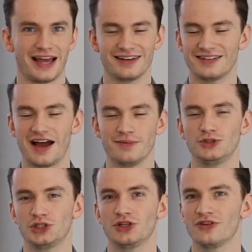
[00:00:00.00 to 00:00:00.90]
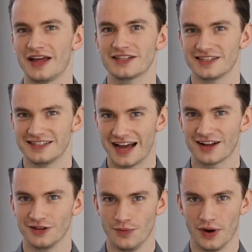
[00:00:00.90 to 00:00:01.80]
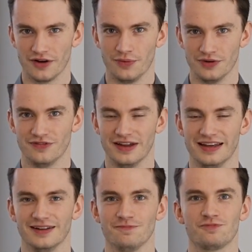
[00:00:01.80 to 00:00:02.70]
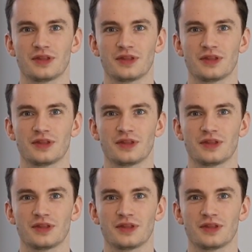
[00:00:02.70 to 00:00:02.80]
and I'm sure that's exactly where it would fit in.